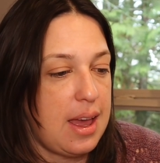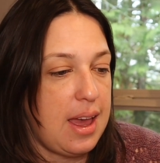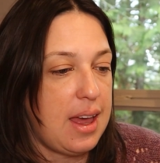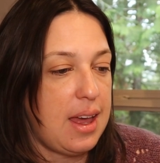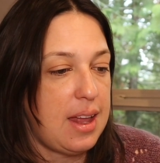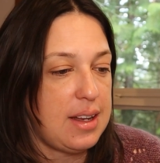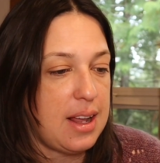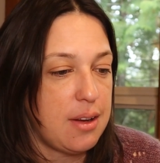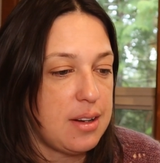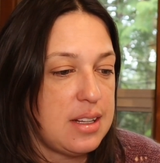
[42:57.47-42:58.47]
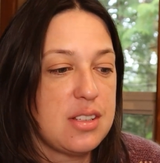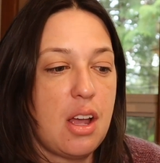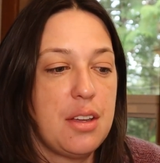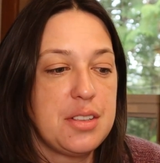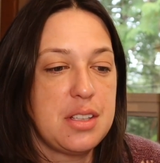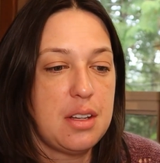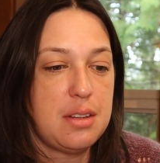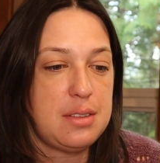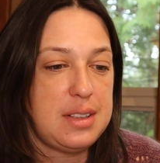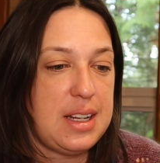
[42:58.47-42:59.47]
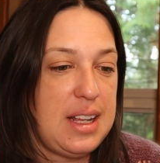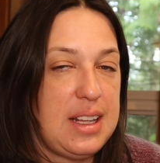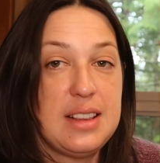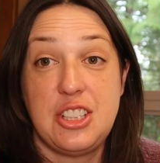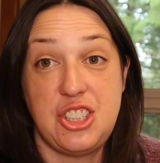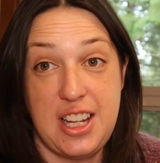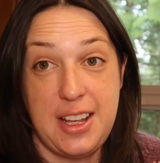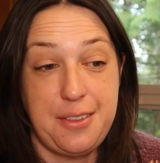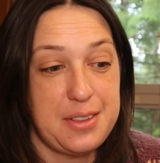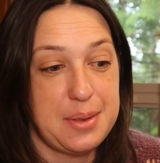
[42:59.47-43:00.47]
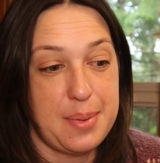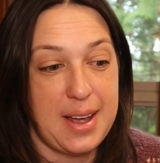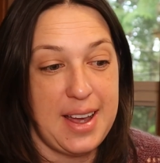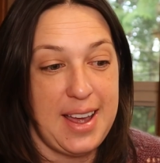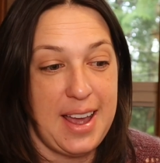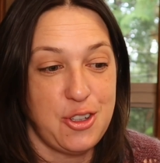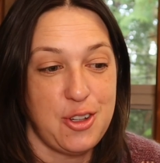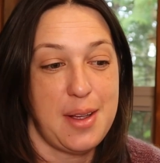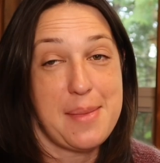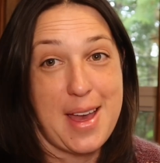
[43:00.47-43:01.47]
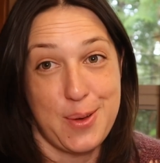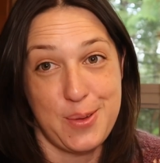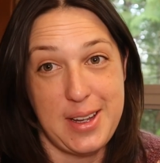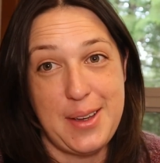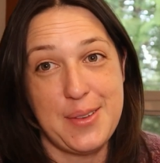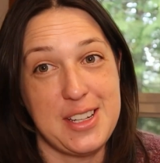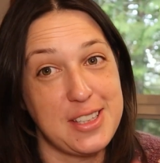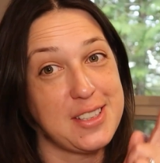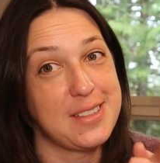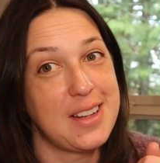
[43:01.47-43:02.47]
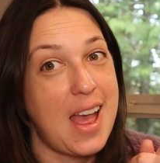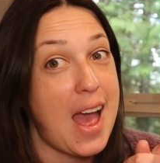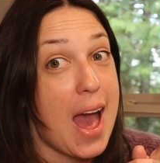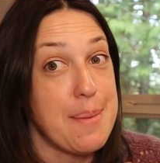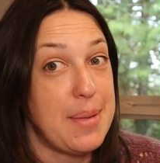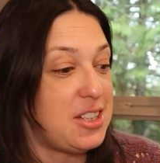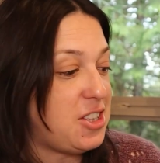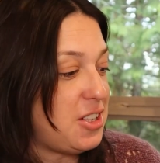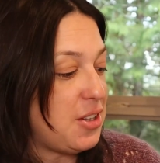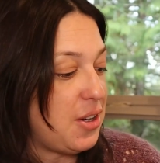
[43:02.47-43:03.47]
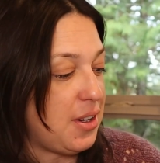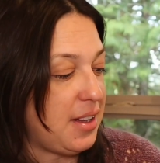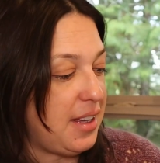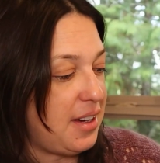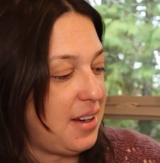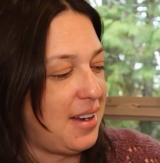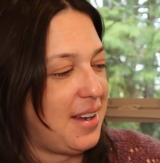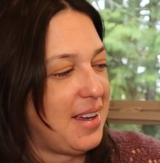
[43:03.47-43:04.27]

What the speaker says: I? And Erin is also knitting The Shift by Andrea Mowry, which I mentioned earlier